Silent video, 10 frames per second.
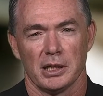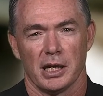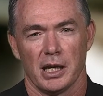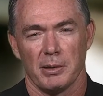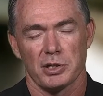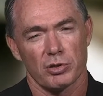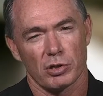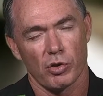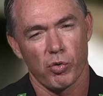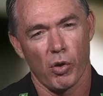Uh, it's not
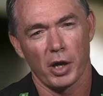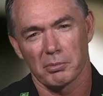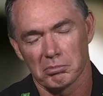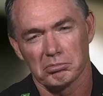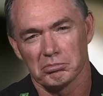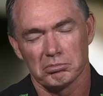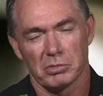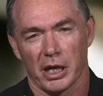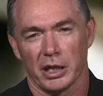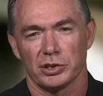quite
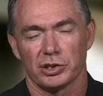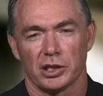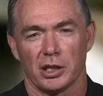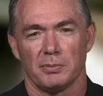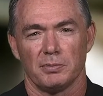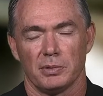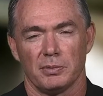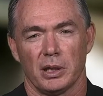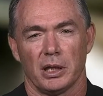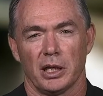as um,
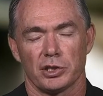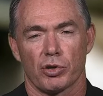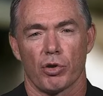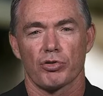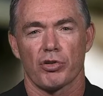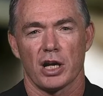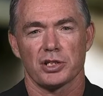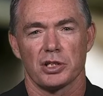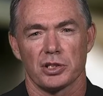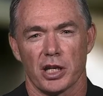as
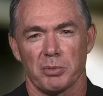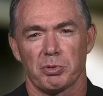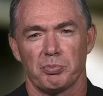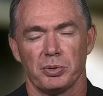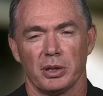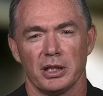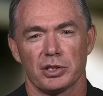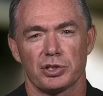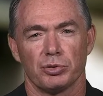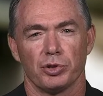contrasting as that, but Billy has
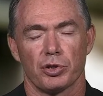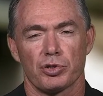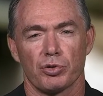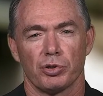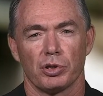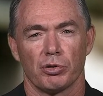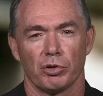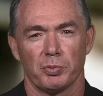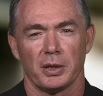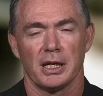still not joined the
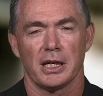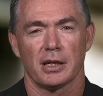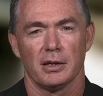group, and Hick,